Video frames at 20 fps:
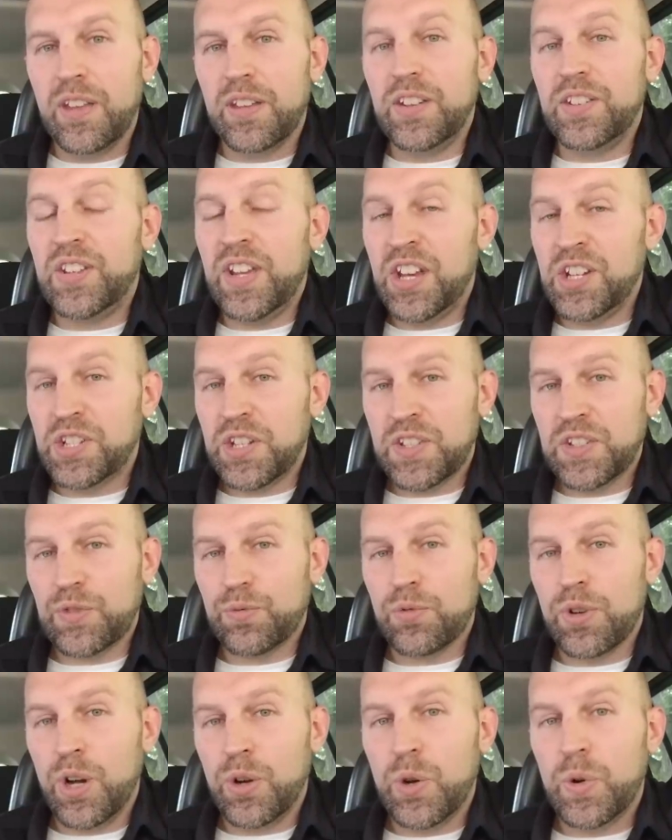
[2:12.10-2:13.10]
tensions
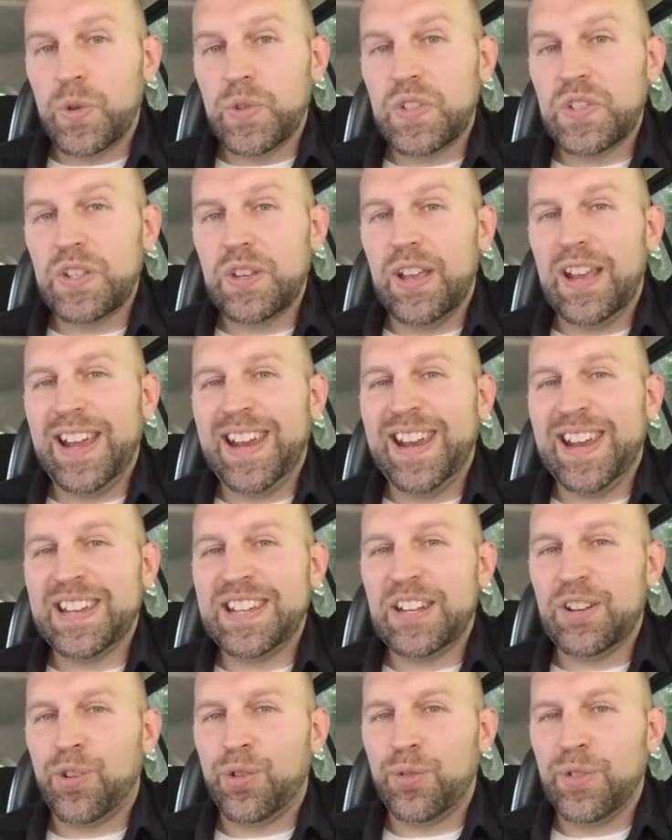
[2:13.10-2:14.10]
rose, and
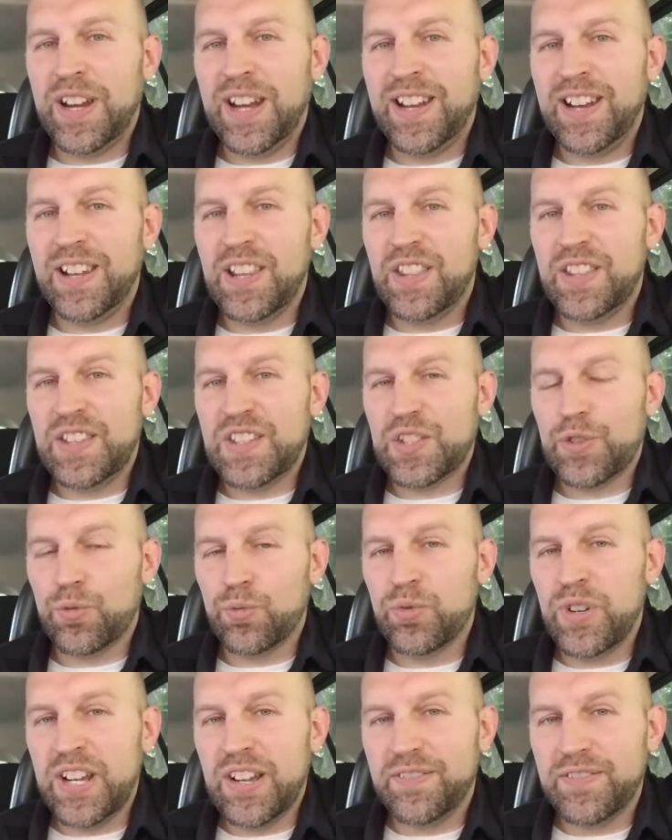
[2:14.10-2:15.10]
it created this
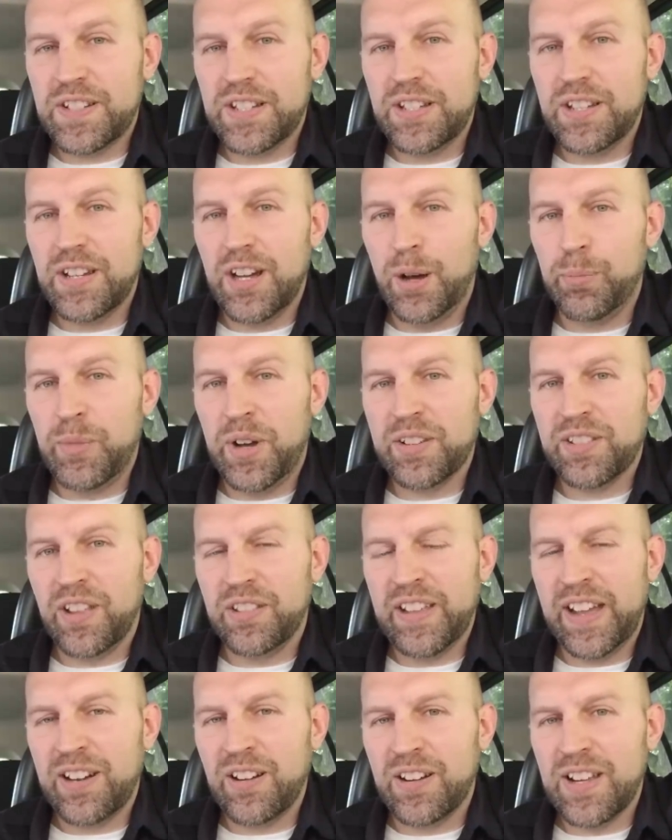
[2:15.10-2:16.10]
rift among the
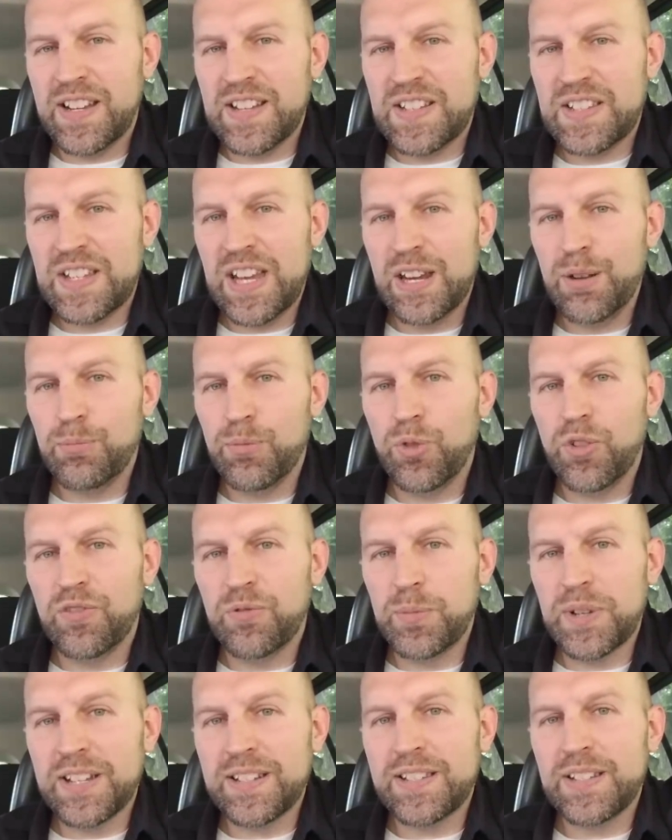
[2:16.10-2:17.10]
Latter day Saint
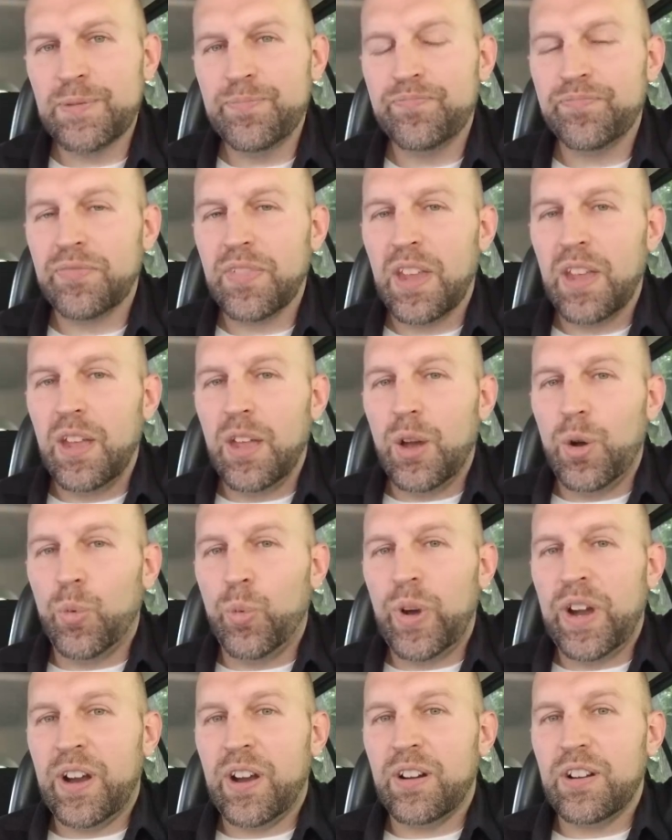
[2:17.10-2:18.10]
movement
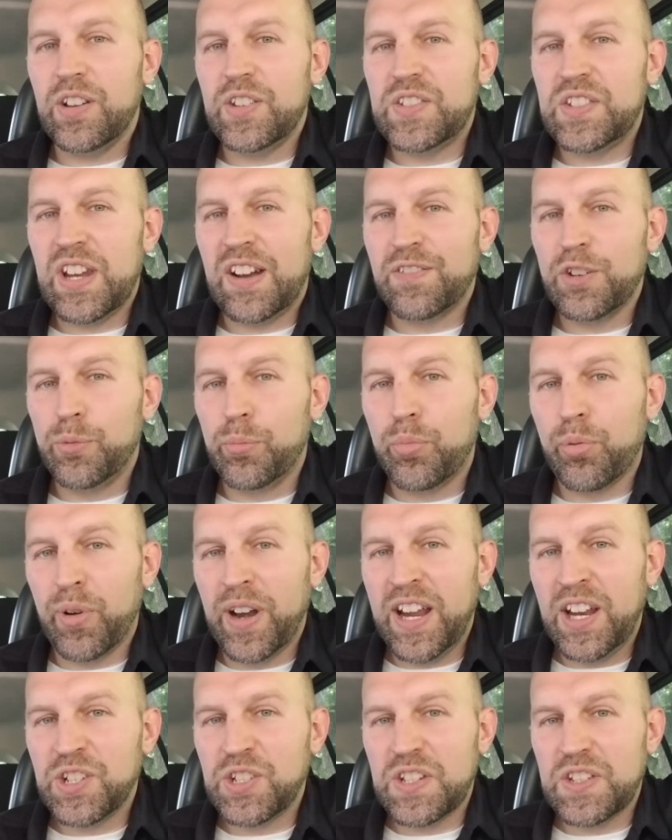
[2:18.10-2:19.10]
where several
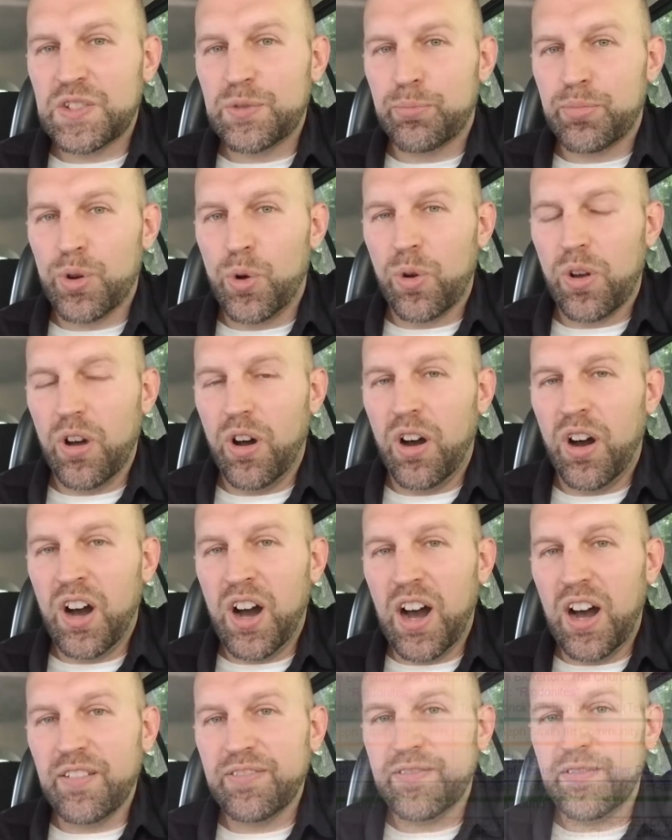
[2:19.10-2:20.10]
branches broke
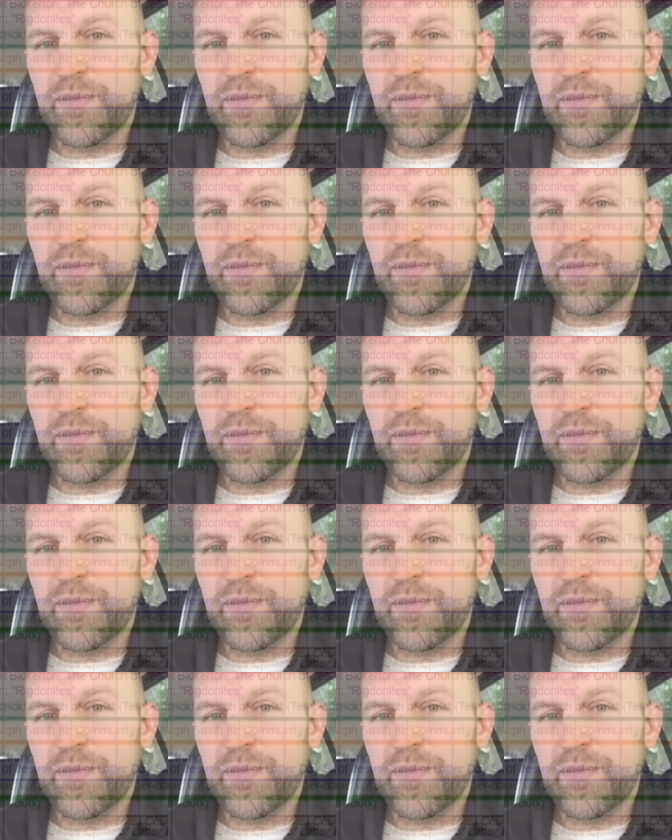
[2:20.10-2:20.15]
off.